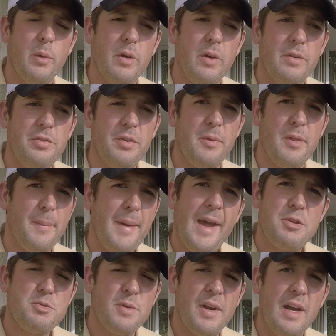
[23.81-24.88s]
or some of the
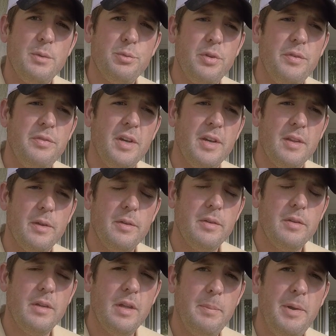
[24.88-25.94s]
management items we've done that
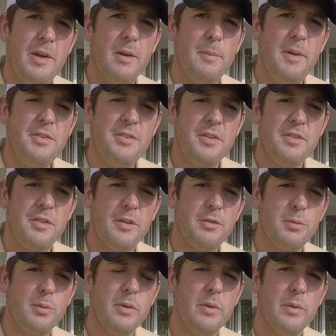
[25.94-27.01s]
appear to be
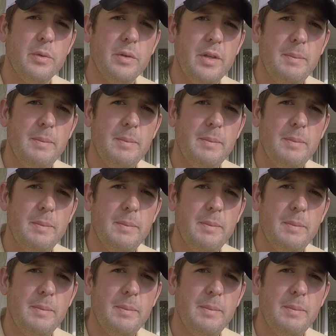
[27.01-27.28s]
successful,